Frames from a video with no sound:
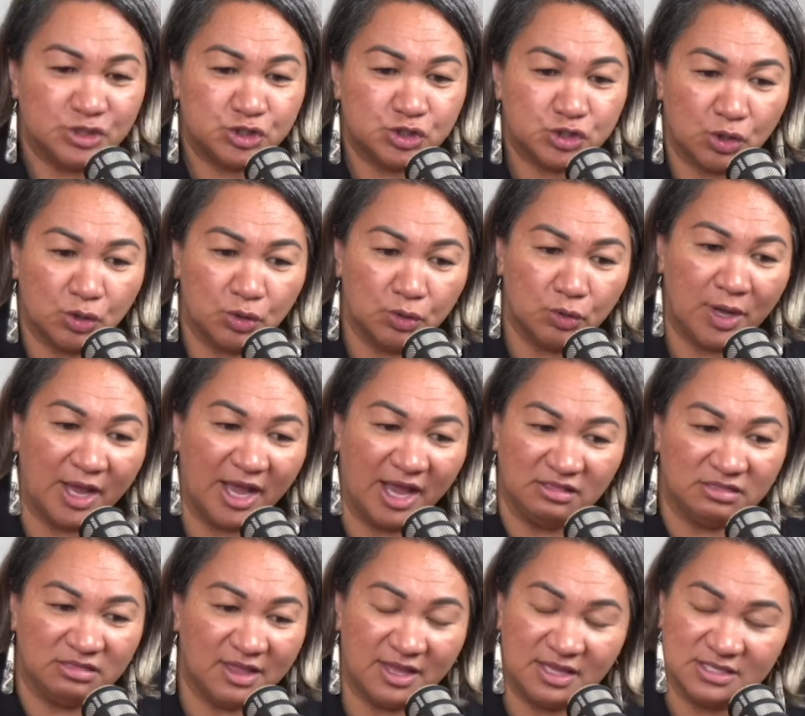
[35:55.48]
so
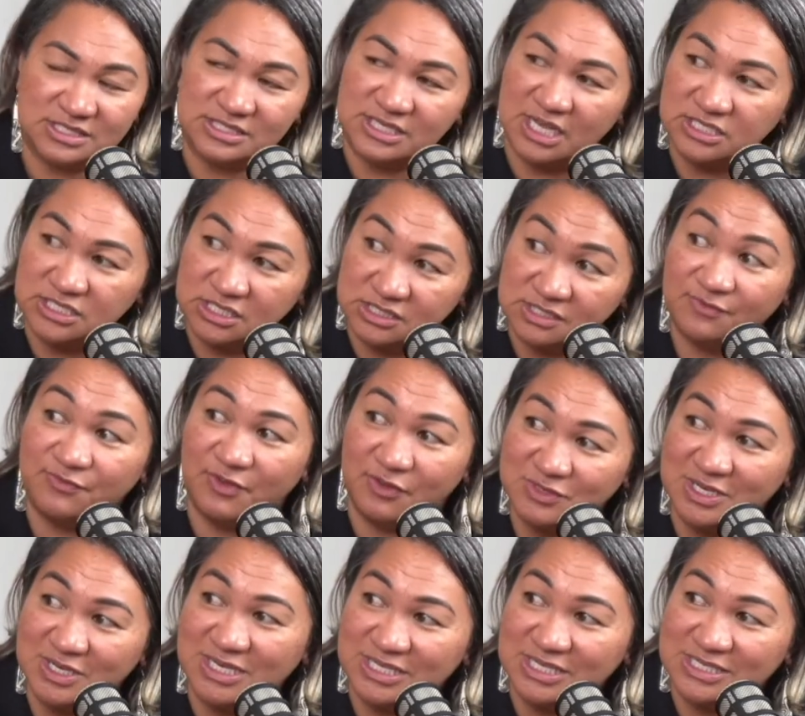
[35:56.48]
at that stage, as a
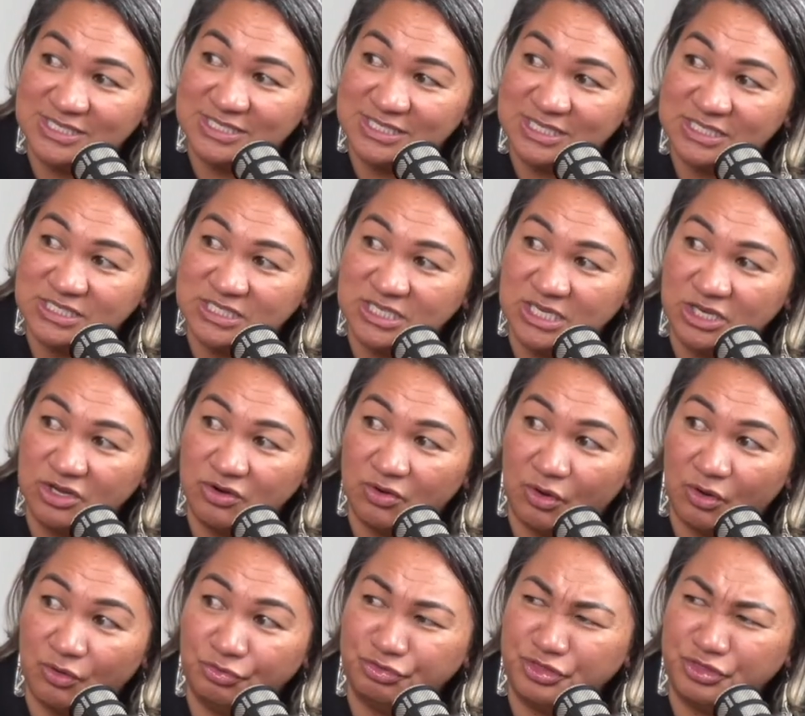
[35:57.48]
15 and
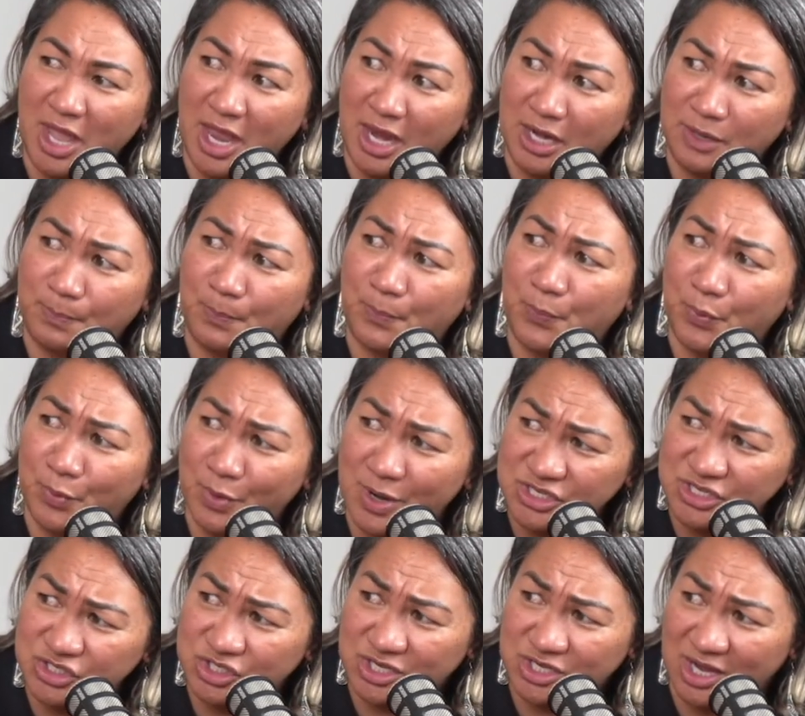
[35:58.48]
16-year-old, that
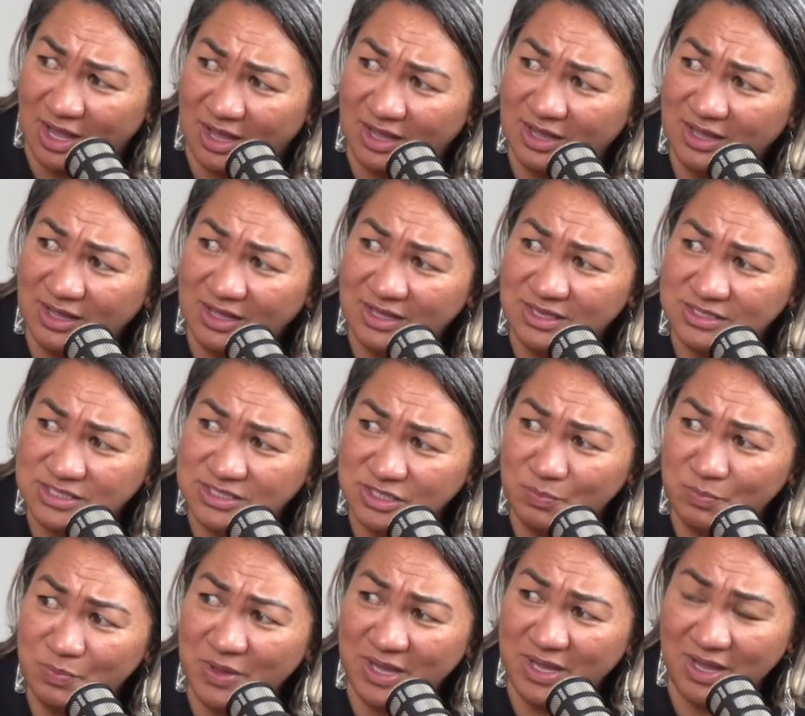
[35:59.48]
pressure to
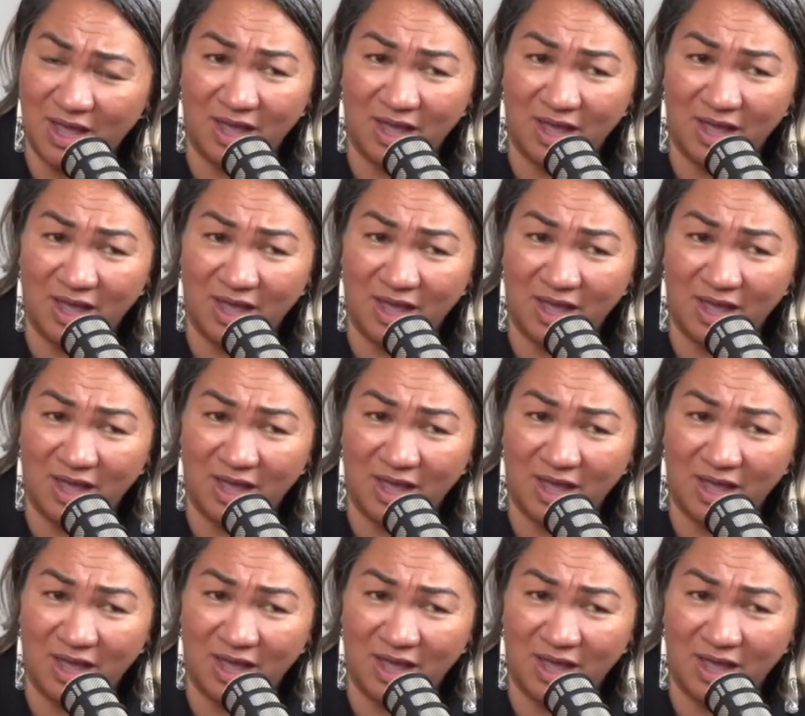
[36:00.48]
be